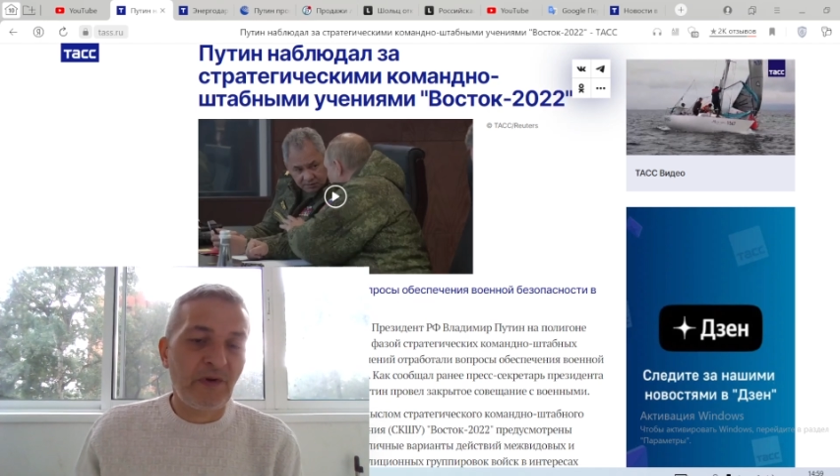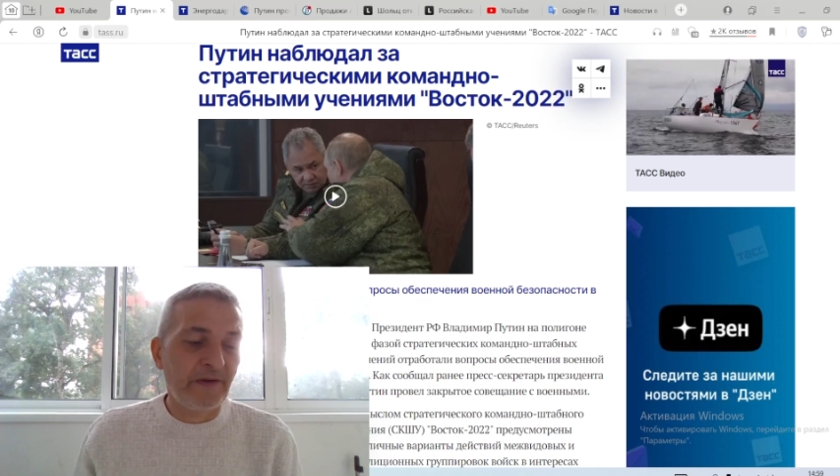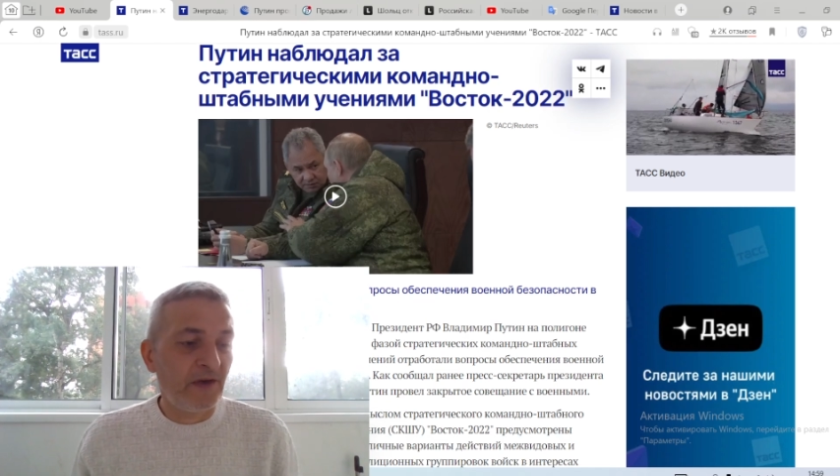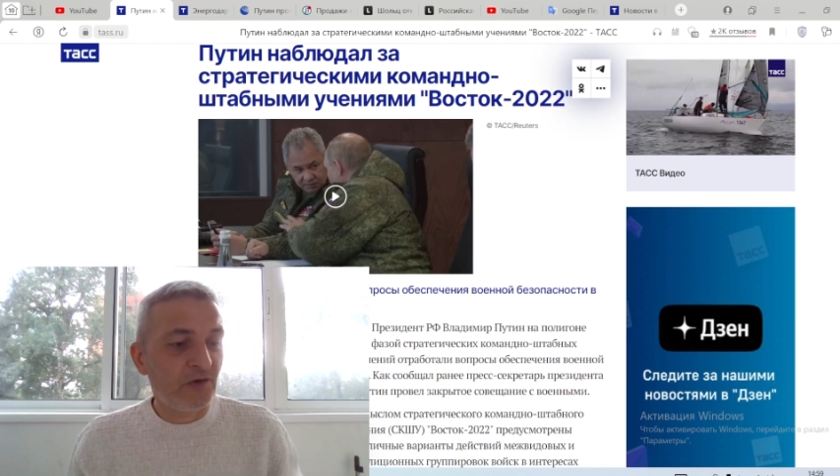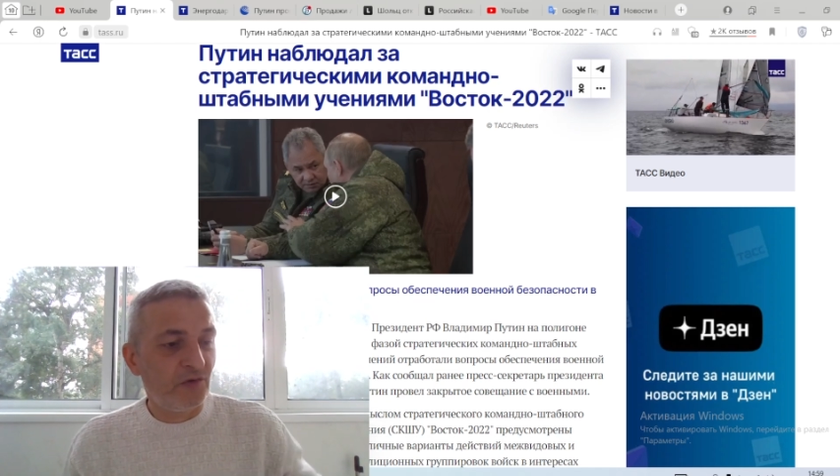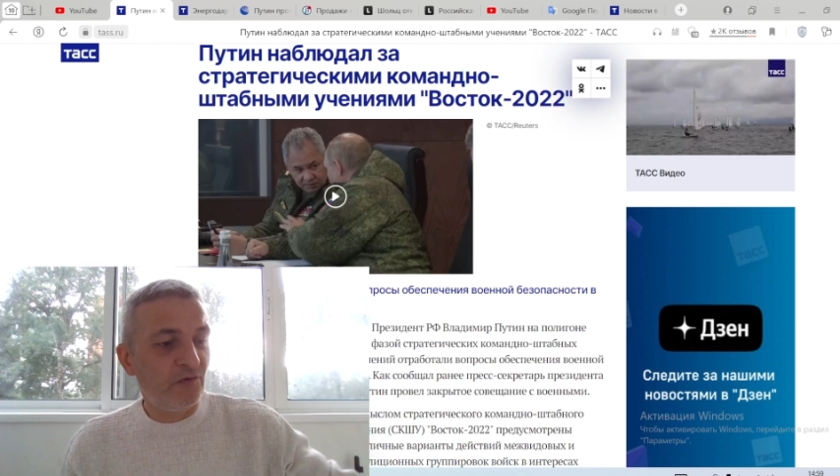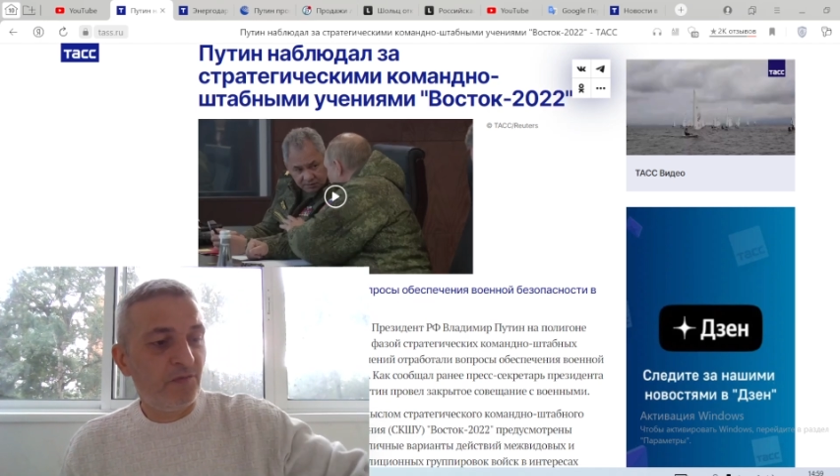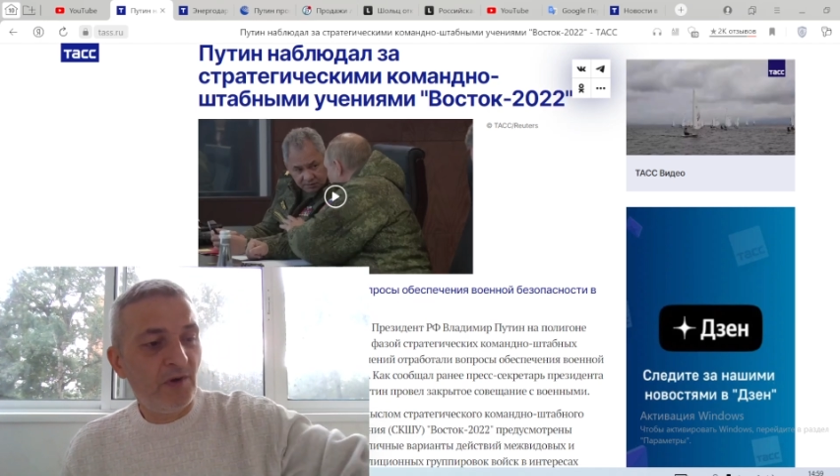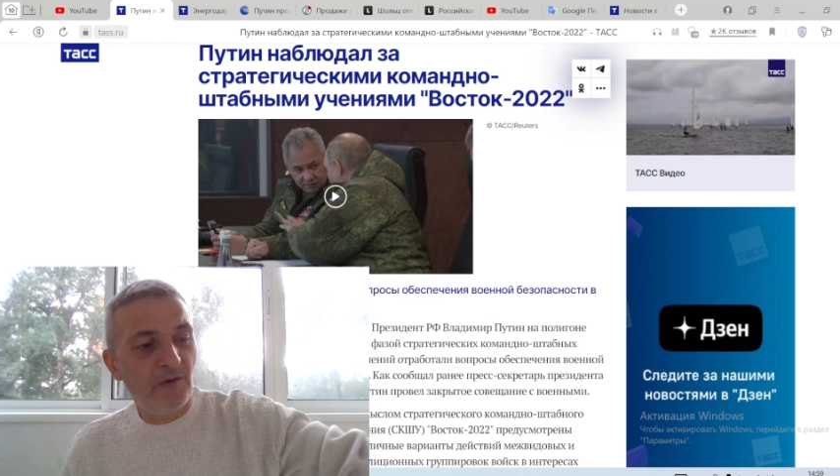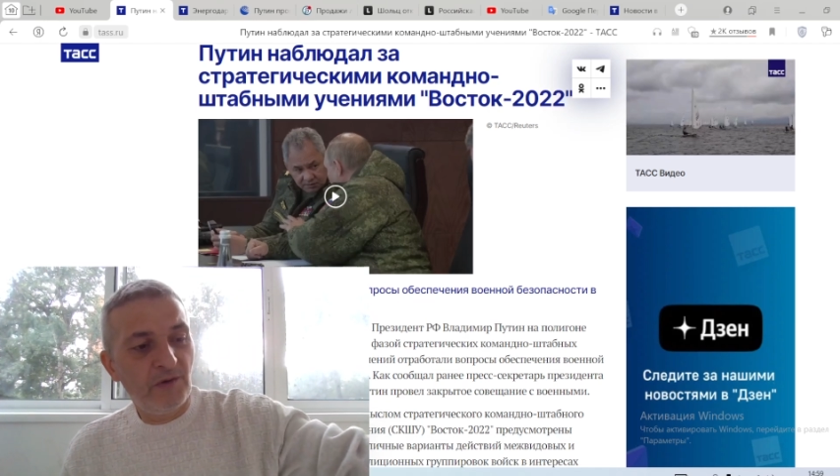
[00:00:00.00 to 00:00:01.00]
transaction
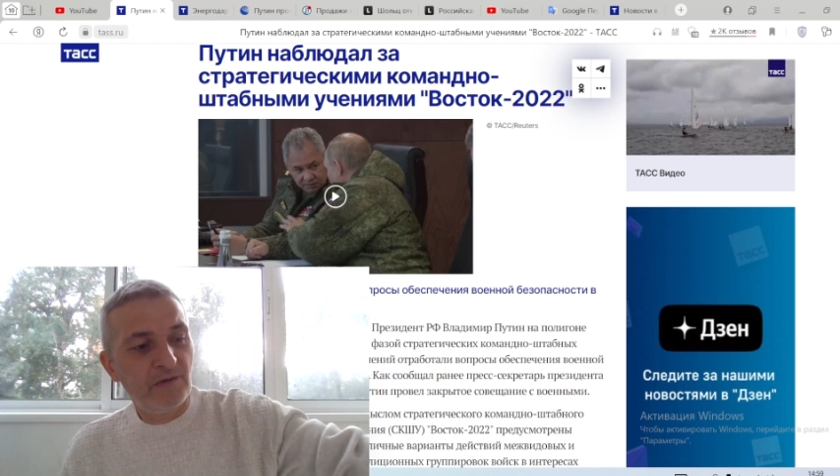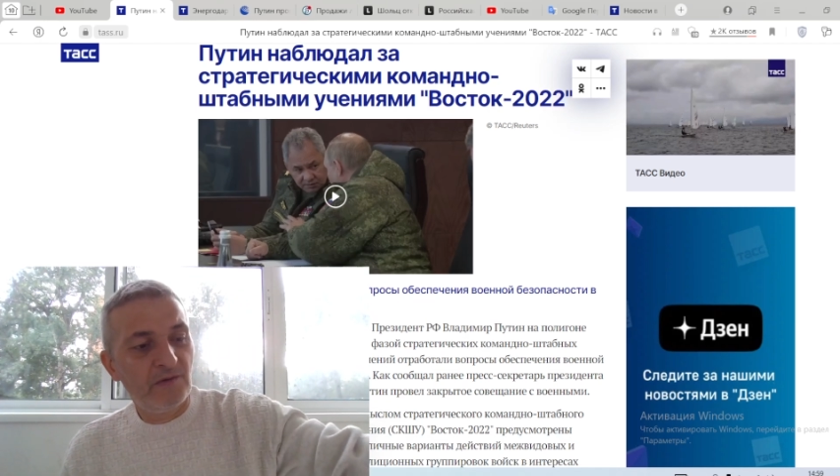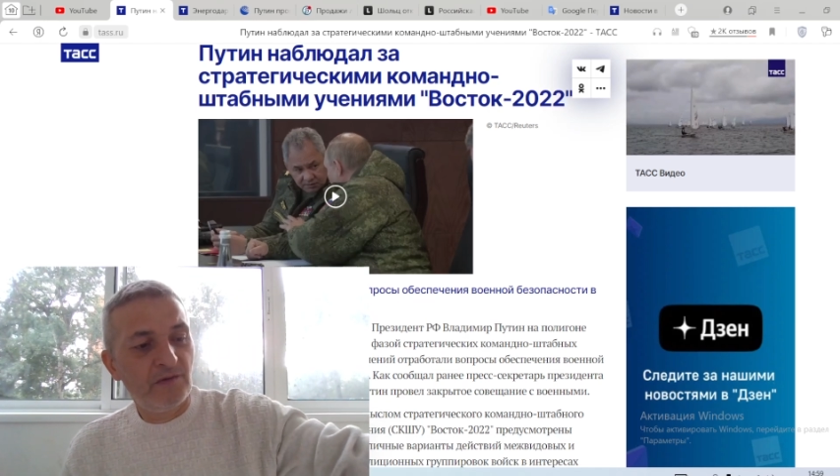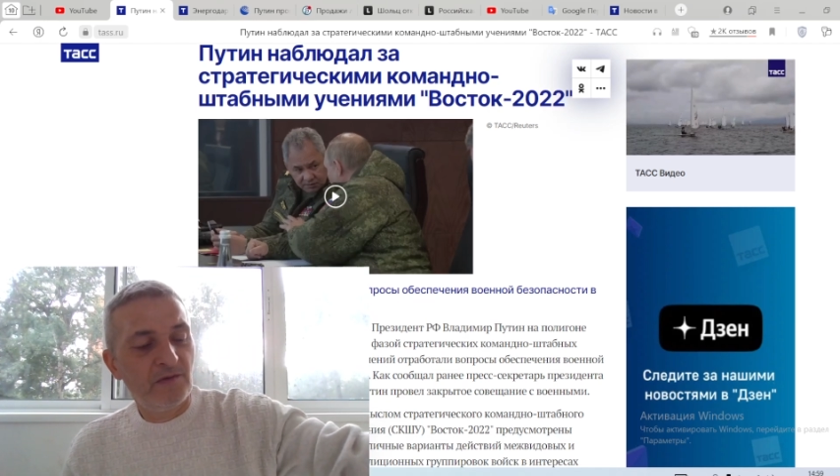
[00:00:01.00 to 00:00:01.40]
of power.